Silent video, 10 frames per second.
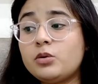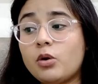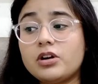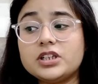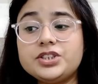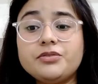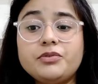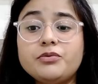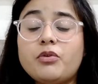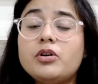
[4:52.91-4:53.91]
knowledge
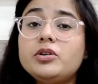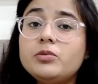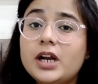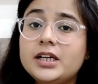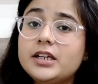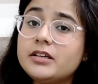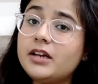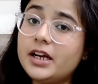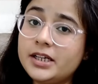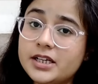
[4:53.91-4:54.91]
if you want to enter
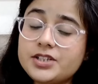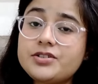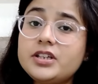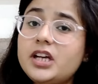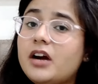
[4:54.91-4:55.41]
the industry